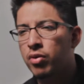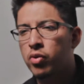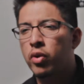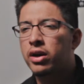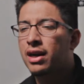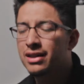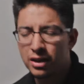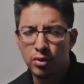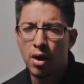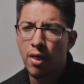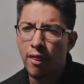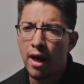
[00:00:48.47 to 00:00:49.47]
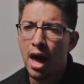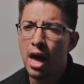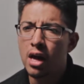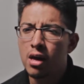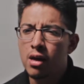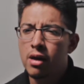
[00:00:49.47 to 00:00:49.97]
Really organizing around
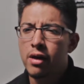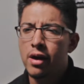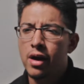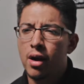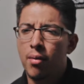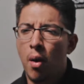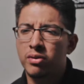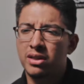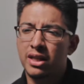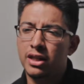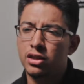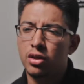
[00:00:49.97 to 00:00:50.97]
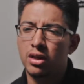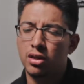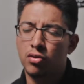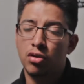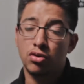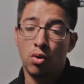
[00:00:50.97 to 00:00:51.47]
that. Um, I was an intern at
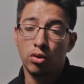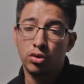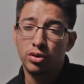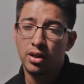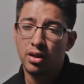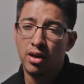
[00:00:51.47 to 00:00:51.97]
the Cross Cultural